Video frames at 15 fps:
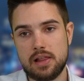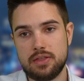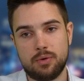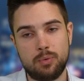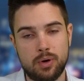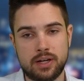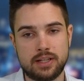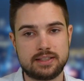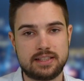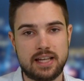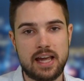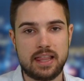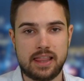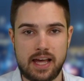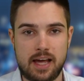don't want to
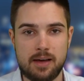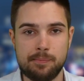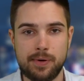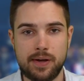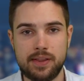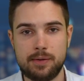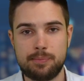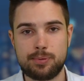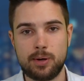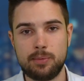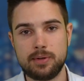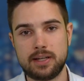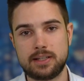say that, but they're probably